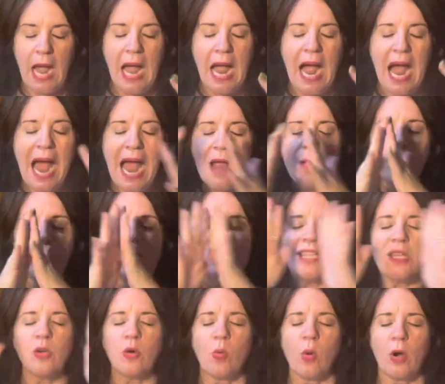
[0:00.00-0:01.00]
I was
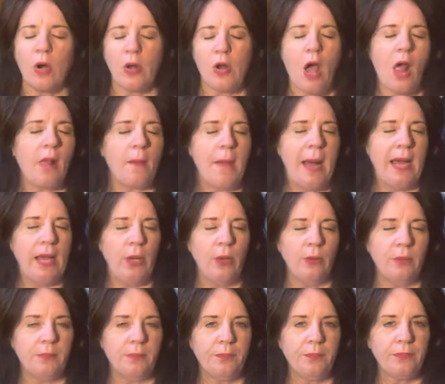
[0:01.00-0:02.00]
in a world all my
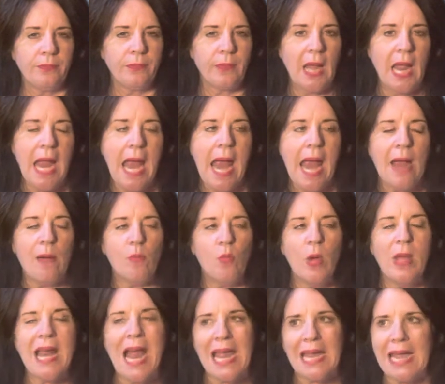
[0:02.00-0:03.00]
own. And
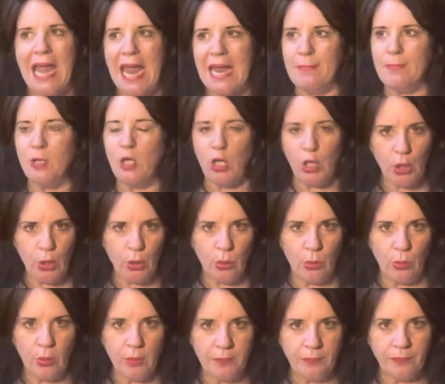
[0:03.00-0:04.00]
when I came
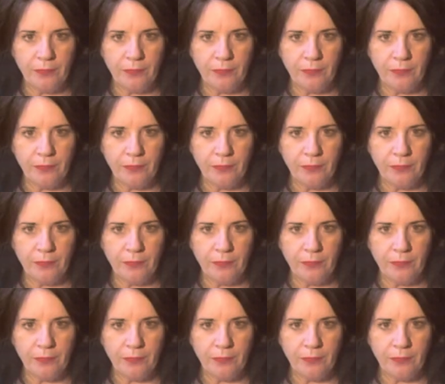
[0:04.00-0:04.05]
to,